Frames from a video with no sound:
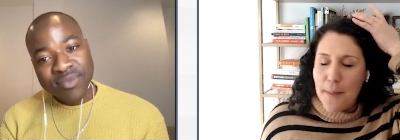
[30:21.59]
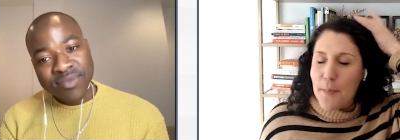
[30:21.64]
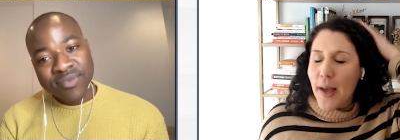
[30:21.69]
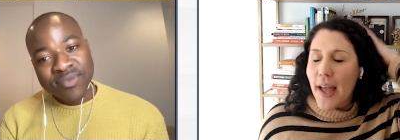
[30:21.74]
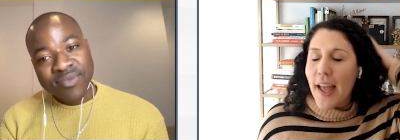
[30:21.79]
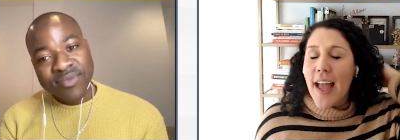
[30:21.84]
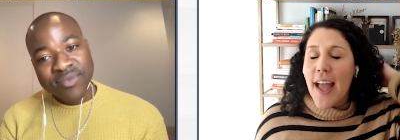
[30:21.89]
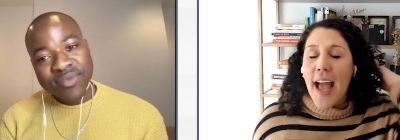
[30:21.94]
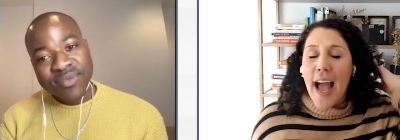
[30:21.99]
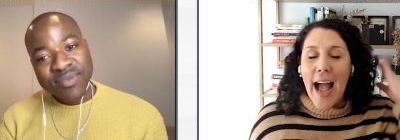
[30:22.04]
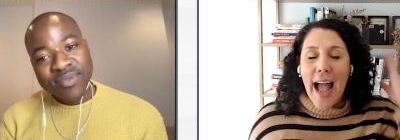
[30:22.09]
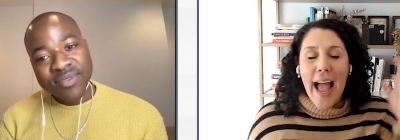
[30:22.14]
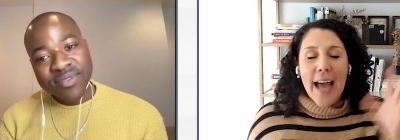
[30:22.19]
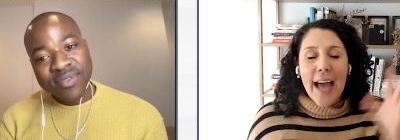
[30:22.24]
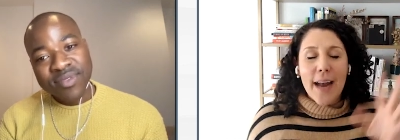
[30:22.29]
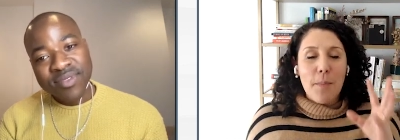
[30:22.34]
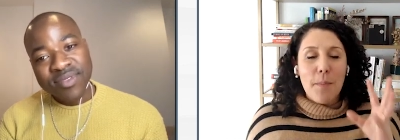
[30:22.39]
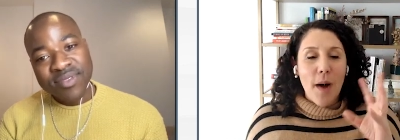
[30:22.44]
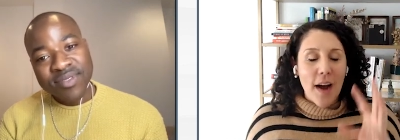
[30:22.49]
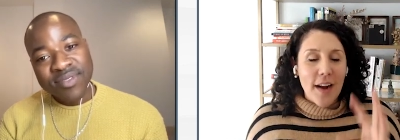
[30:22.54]
Speaker 1: but I
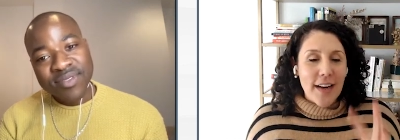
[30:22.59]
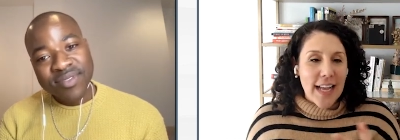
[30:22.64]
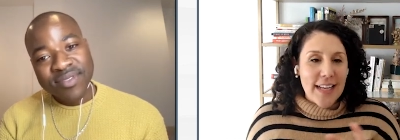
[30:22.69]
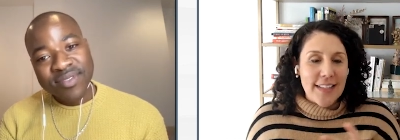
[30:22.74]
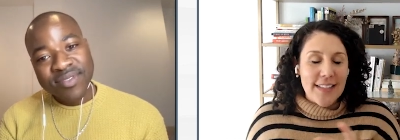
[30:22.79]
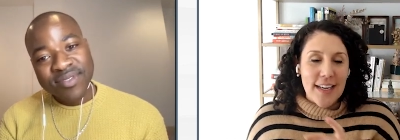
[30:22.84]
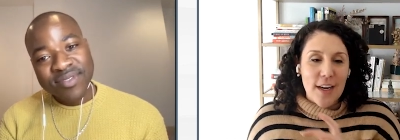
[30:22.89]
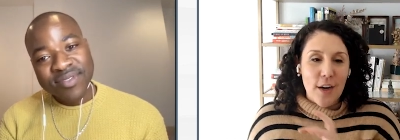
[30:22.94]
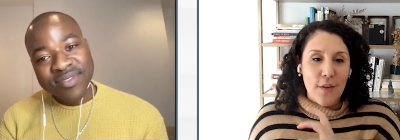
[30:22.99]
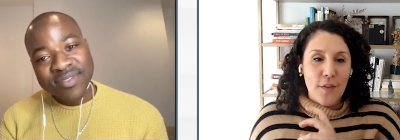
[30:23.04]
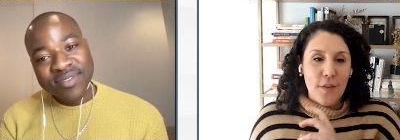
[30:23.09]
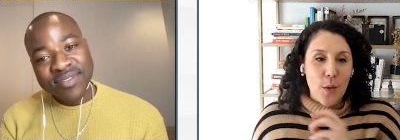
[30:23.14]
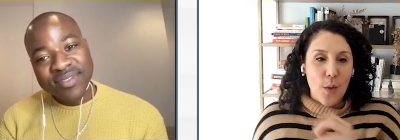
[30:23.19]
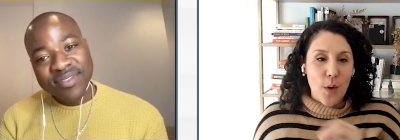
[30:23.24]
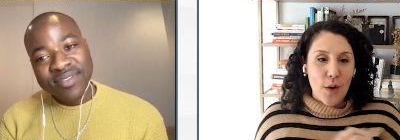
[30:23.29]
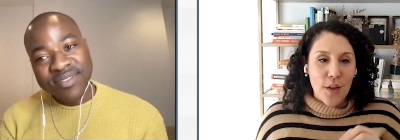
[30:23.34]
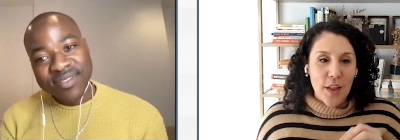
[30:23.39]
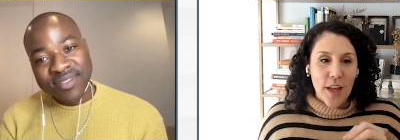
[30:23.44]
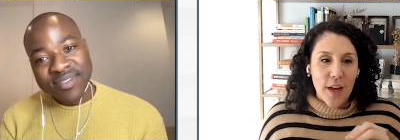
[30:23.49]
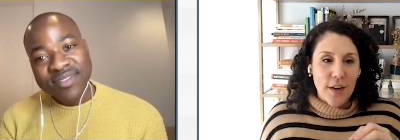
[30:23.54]
had a podcast interview
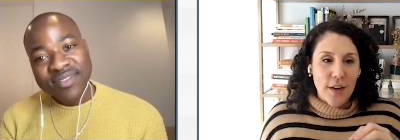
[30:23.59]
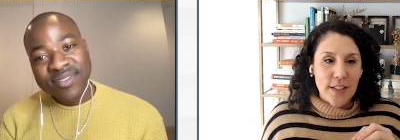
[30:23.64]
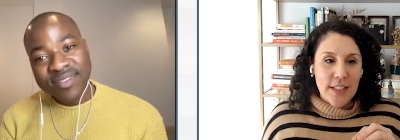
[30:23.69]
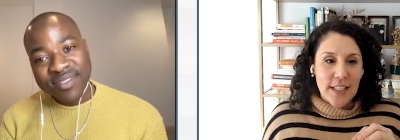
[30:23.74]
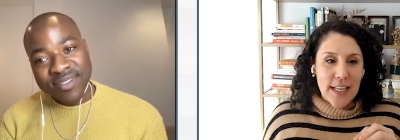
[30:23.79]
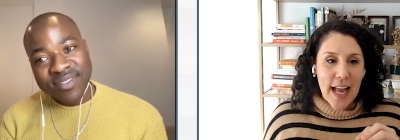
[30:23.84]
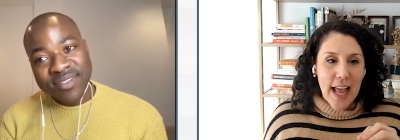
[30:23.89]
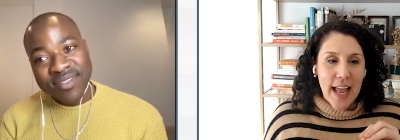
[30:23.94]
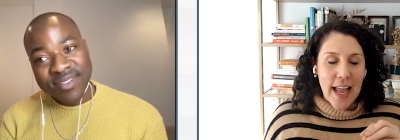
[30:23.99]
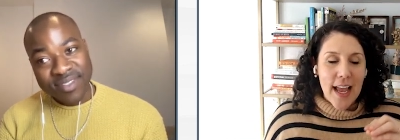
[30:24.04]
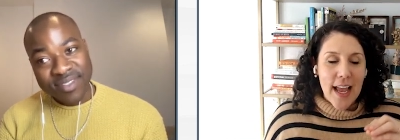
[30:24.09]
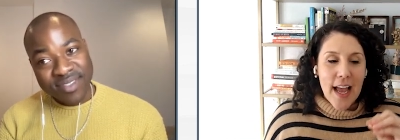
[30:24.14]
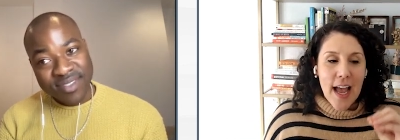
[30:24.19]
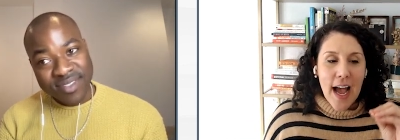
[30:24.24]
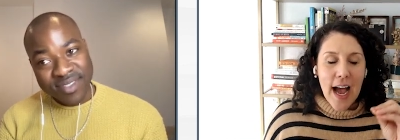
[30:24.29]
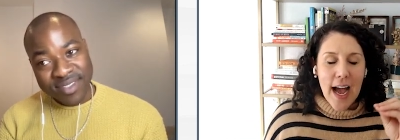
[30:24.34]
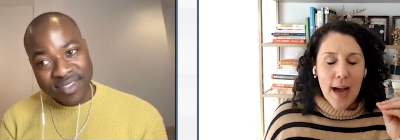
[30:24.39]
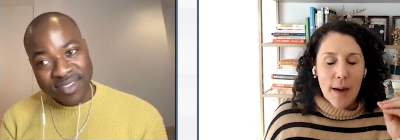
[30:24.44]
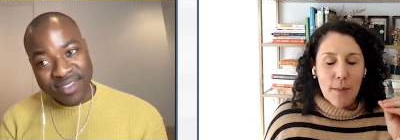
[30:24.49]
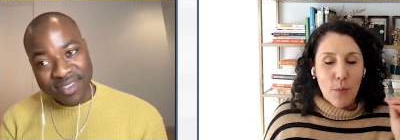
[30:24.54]
earlier today
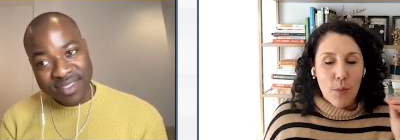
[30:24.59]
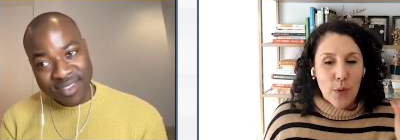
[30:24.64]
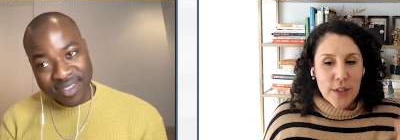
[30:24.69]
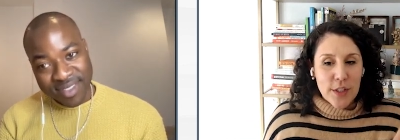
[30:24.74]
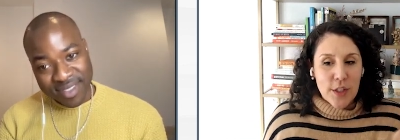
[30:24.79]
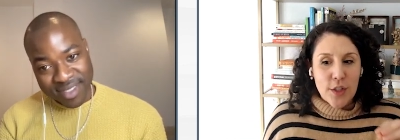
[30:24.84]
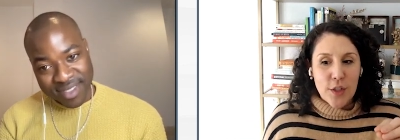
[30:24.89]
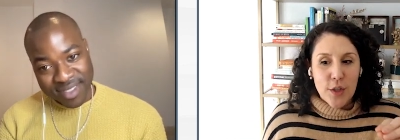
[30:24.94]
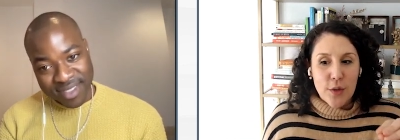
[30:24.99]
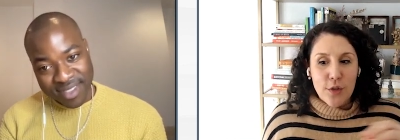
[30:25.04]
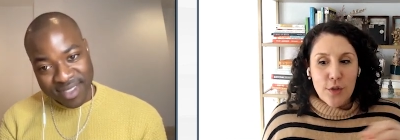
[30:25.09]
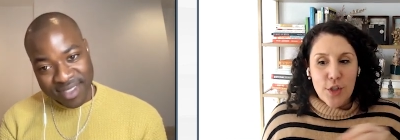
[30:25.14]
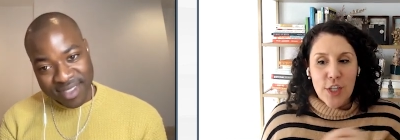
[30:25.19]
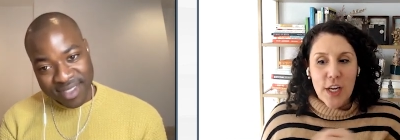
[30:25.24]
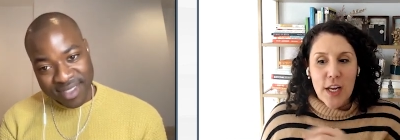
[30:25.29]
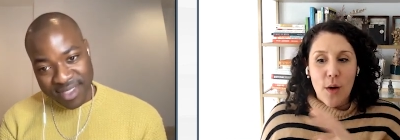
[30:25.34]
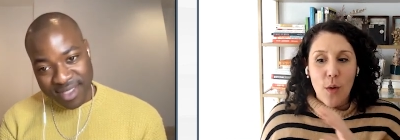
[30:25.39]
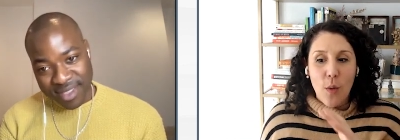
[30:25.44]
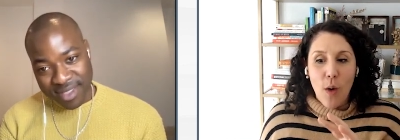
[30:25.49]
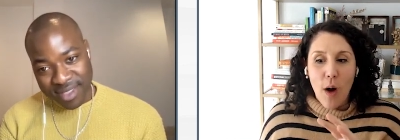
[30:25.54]
um, with
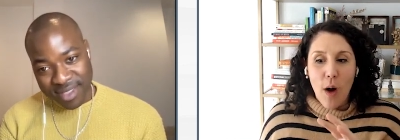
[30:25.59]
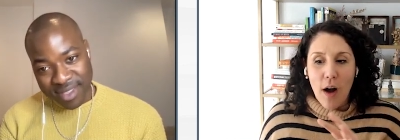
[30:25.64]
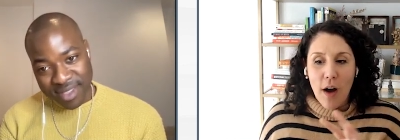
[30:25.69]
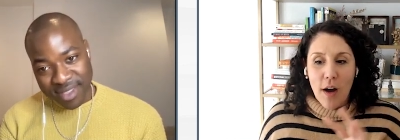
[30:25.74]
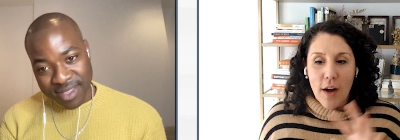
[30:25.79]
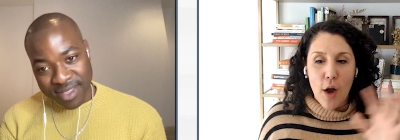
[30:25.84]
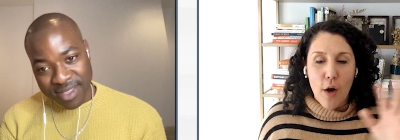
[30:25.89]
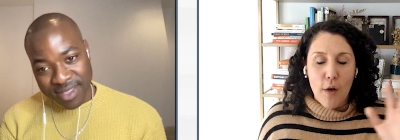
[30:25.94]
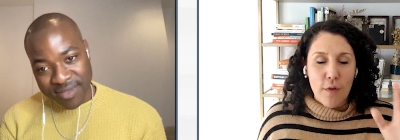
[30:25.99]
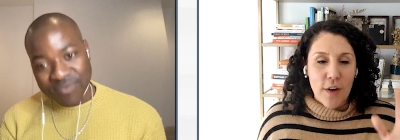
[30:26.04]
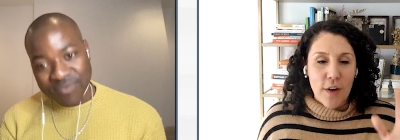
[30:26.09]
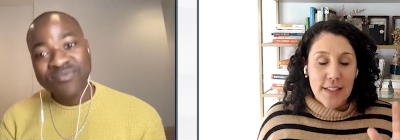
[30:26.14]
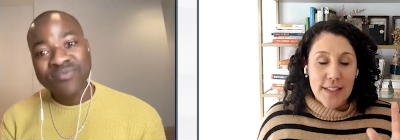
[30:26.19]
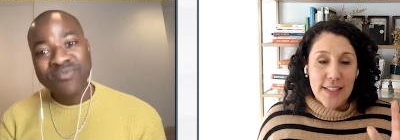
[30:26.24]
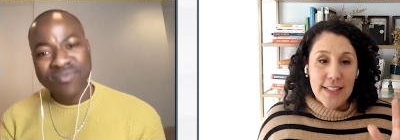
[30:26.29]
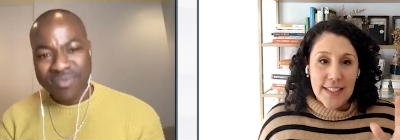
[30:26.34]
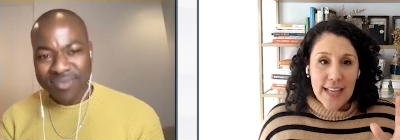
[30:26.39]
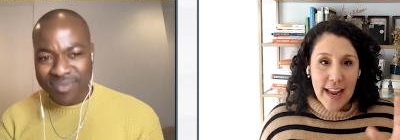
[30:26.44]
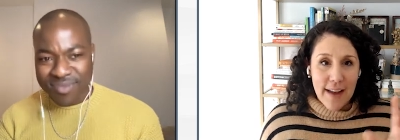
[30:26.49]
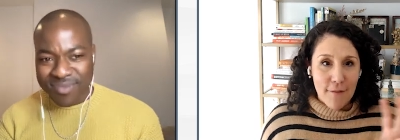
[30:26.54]
Szu-chi Huang over at
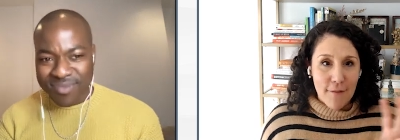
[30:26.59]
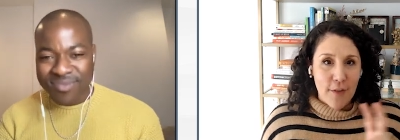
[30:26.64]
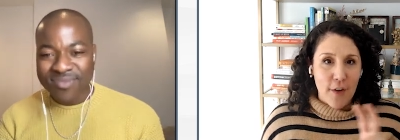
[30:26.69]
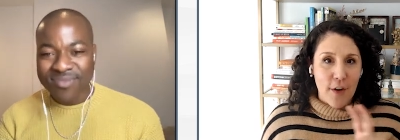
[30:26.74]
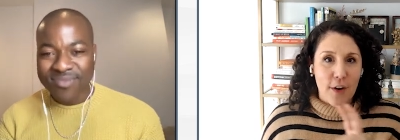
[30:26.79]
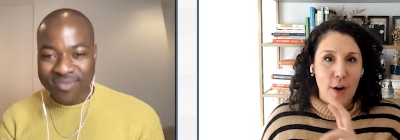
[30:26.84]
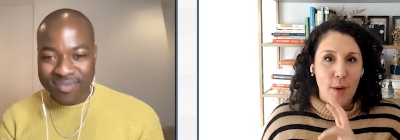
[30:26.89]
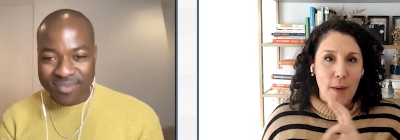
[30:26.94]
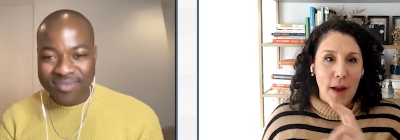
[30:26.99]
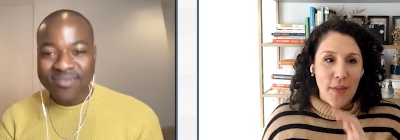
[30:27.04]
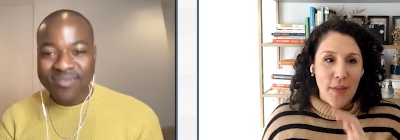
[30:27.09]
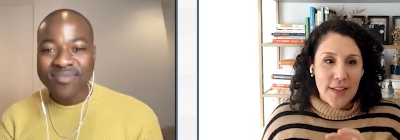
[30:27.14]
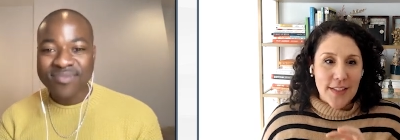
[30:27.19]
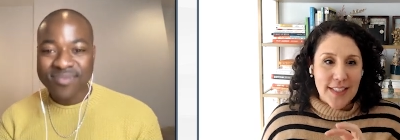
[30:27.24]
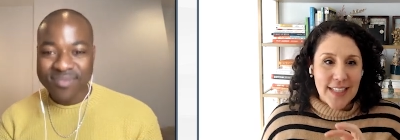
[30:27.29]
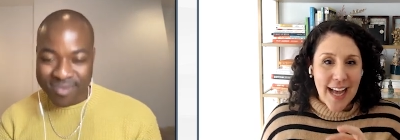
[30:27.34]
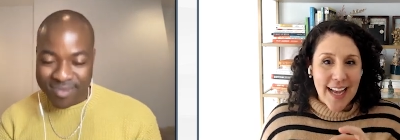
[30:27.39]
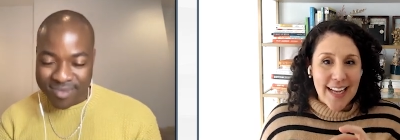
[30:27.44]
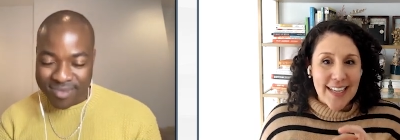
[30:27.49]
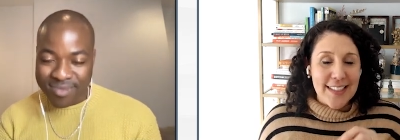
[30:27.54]
Stanford mm around the
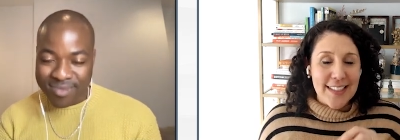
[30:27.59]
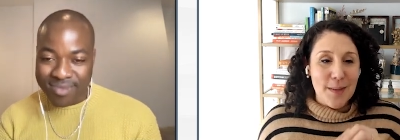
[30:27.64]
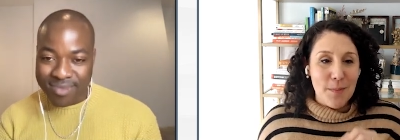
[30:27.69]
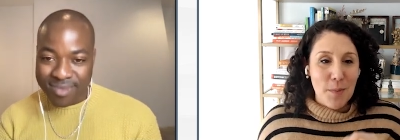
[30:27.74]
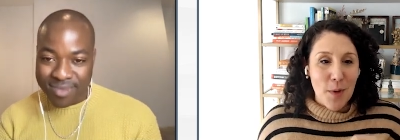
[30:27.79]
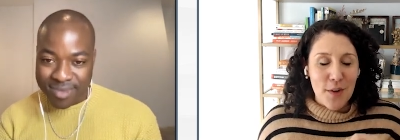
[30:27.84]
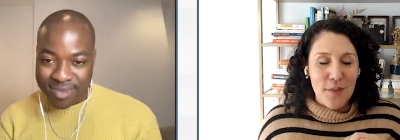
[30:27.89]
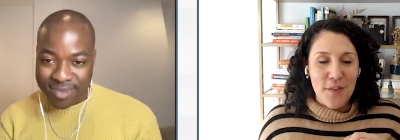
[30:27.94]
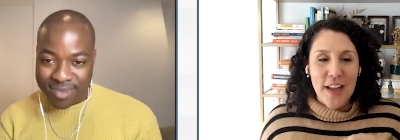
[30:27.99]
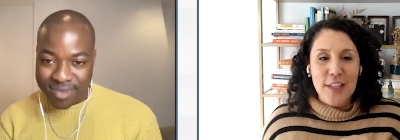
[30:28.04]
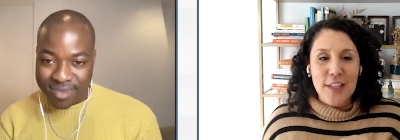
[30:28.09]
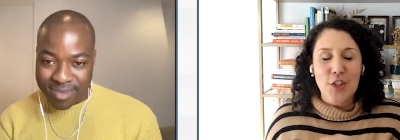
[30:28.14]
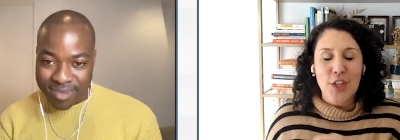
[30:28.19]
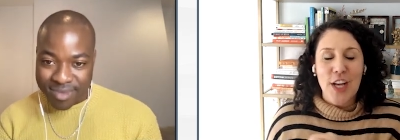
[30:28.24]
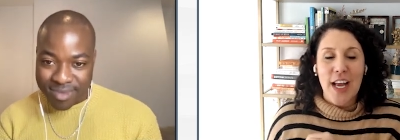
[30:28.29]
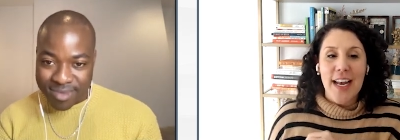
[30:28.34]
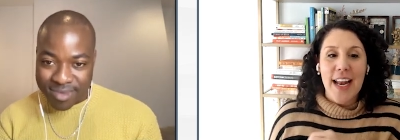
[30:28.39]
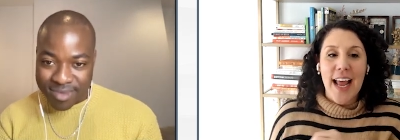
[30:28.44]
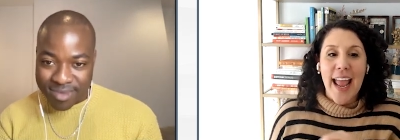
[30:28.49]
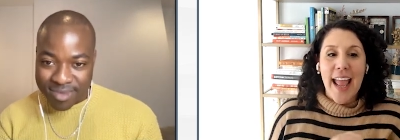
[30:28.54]
science of
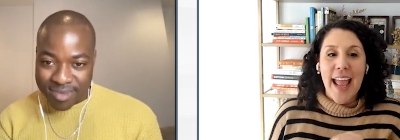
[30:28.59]
motivation.